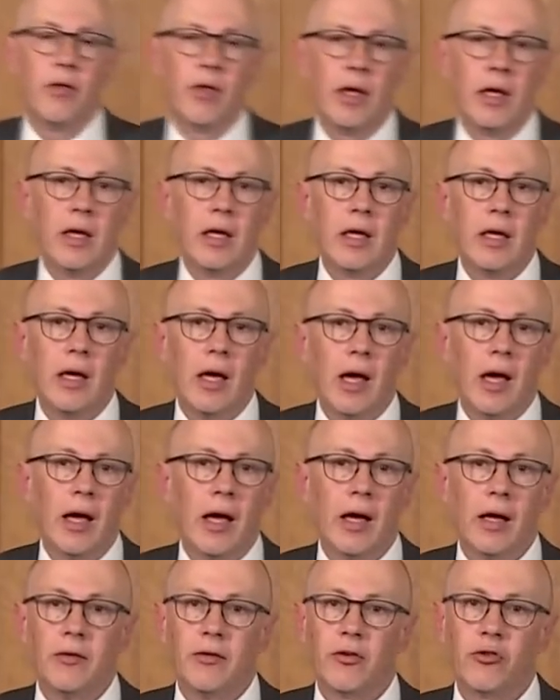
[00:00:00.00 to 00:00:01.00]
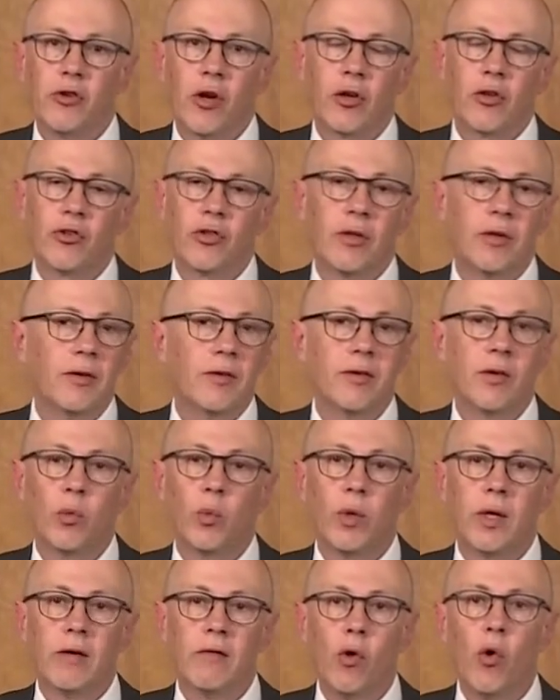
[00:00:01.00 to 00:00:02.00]
the instructions that
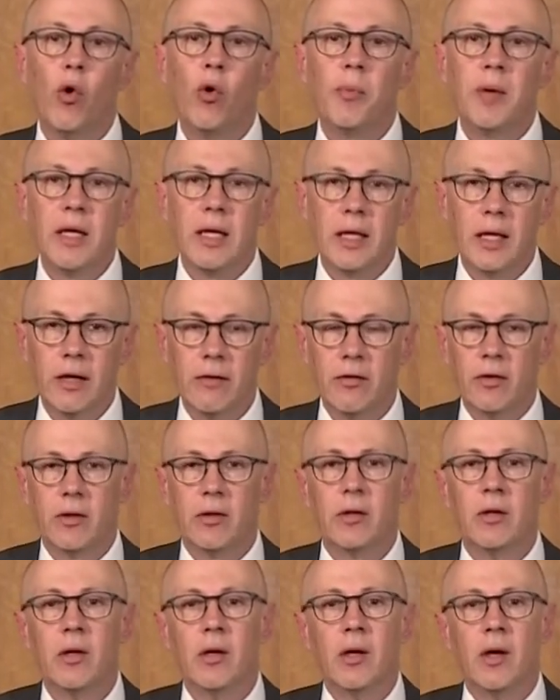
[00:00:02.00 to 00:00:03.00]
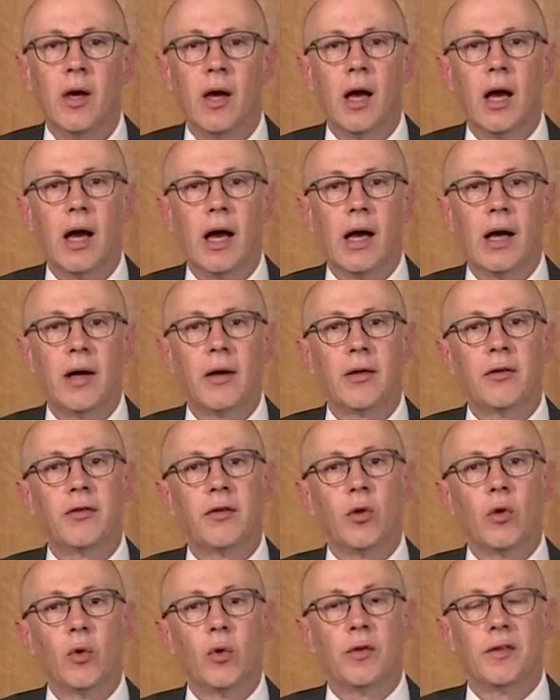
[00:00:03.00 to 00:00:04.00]
we have all been given
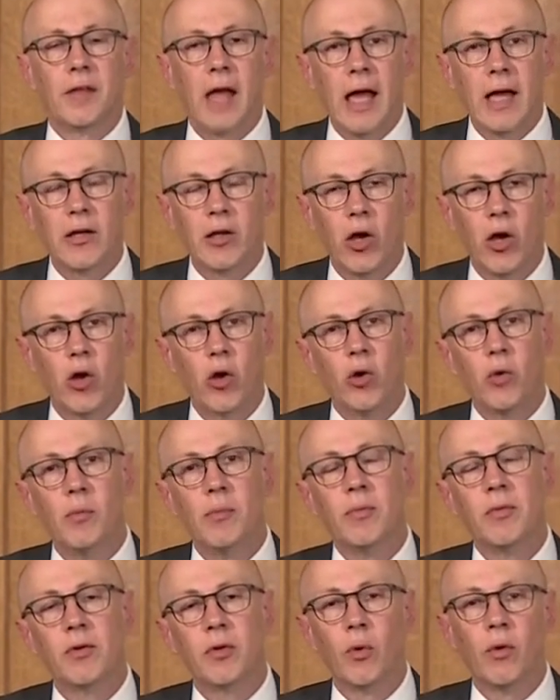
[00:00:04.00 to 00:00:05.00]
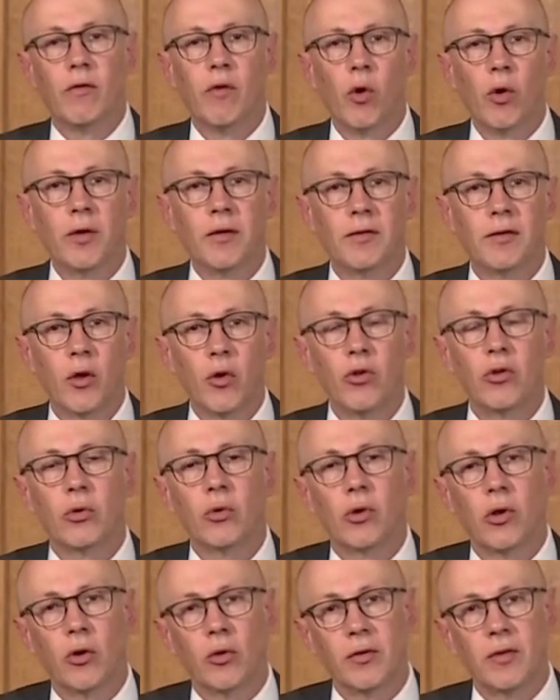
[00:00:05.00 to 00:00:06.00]
to stay at home, to avoid social
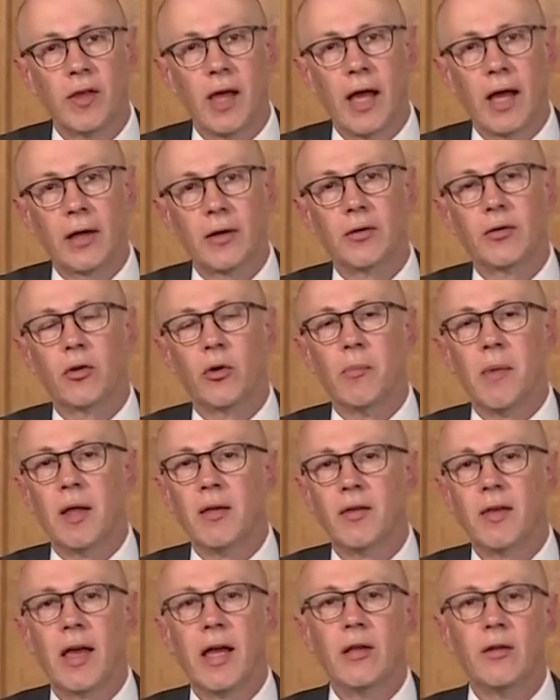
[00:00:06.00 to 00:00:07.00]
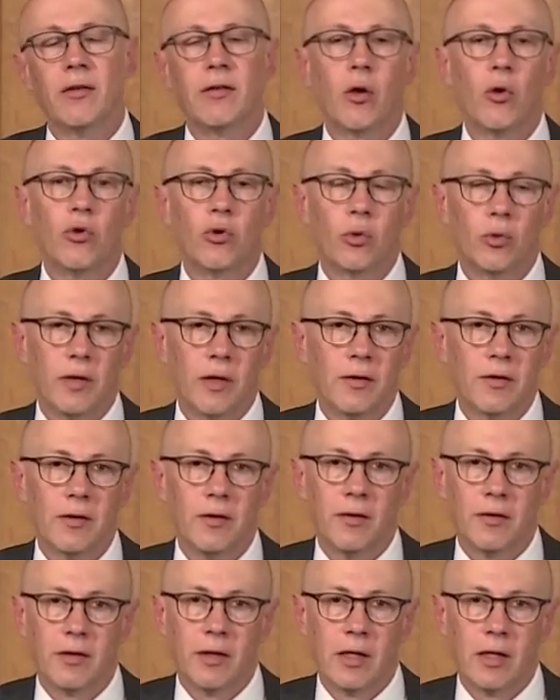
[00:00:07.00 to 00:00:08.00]
contact, to maintain social
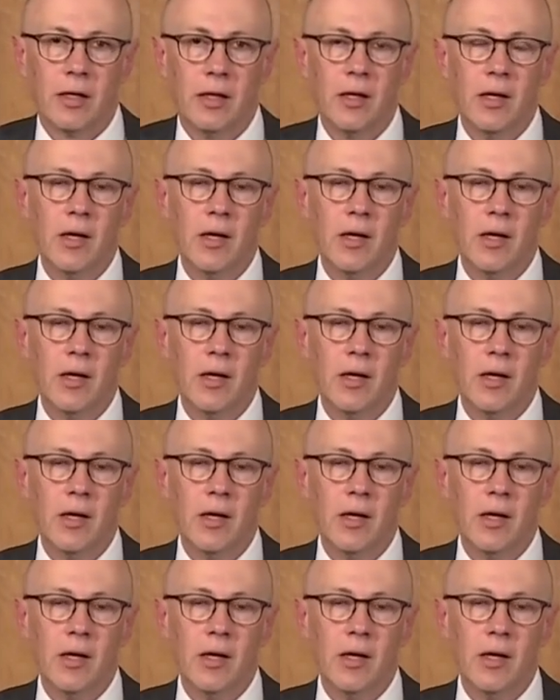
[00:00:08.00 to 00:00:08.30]
distancing,